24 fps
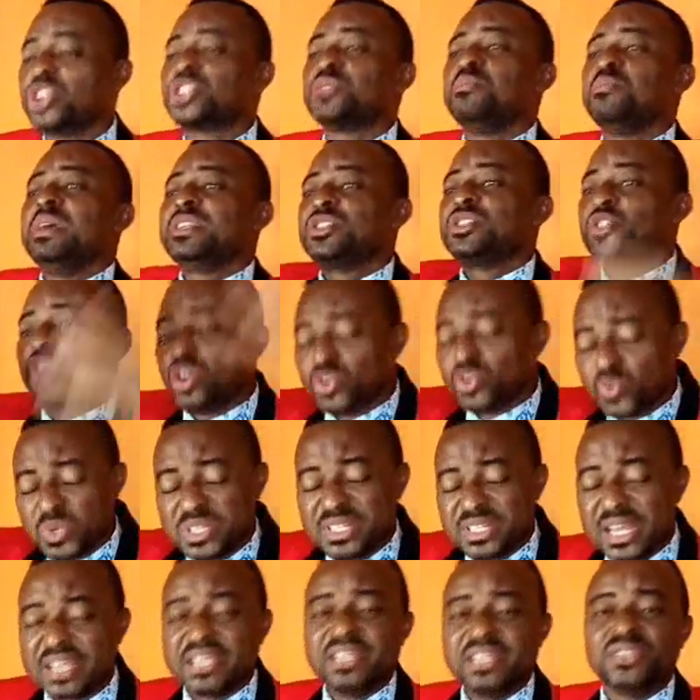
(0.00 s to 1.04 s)
judgment,
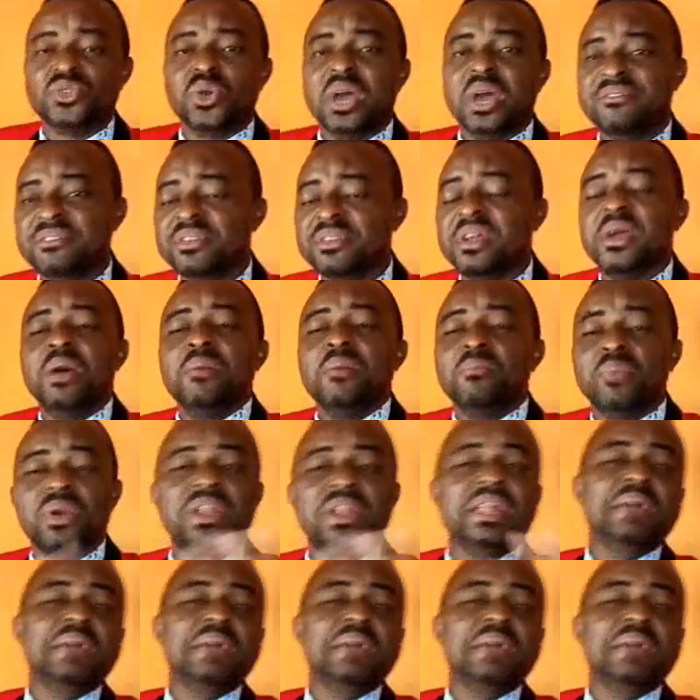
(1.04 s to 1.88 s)
God will take it to heaven.